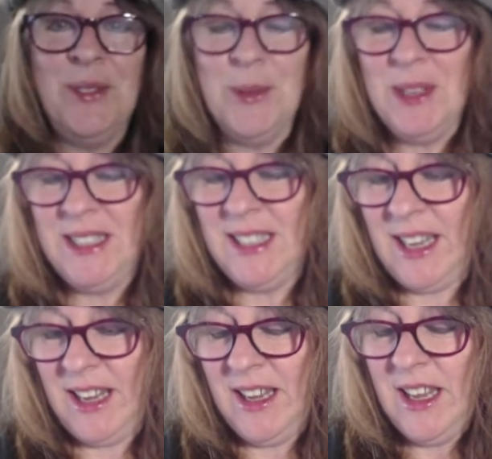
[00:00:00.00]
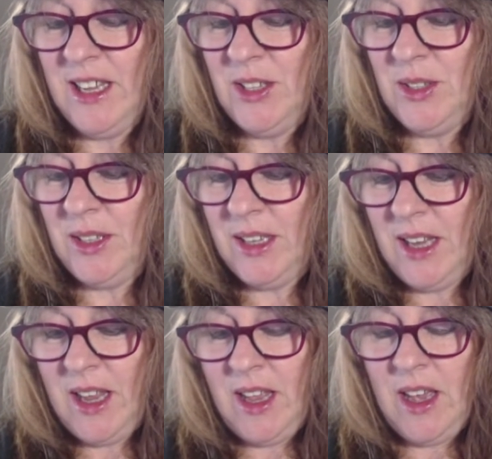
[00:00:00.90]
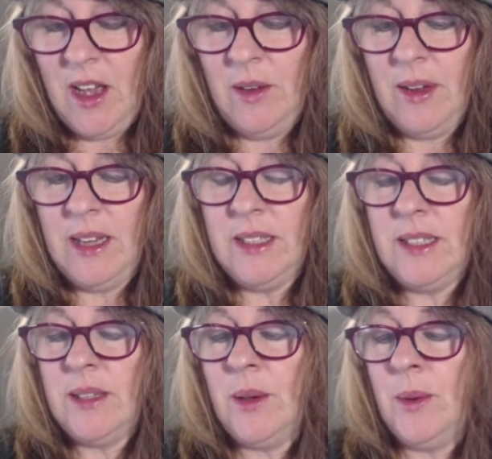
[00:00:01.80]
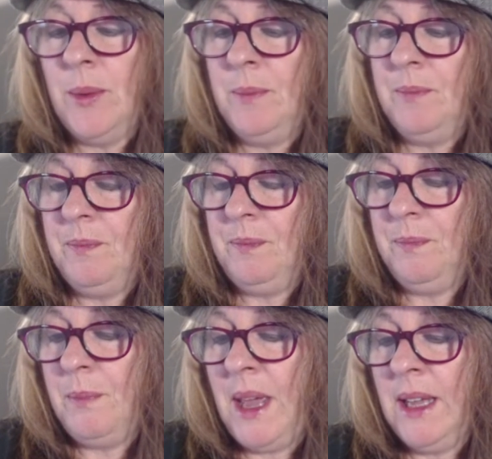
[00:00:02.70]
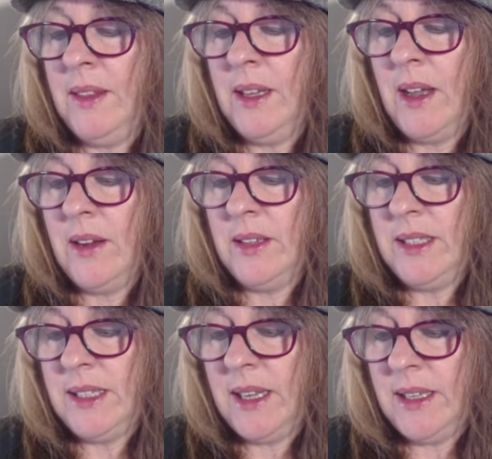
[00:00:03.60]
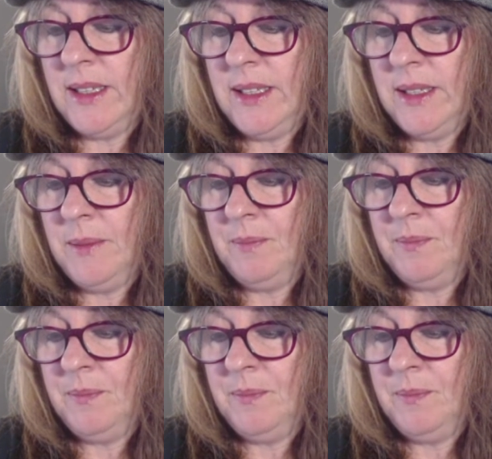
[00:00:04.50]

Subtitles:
for 1 today. All right, so back of the card says,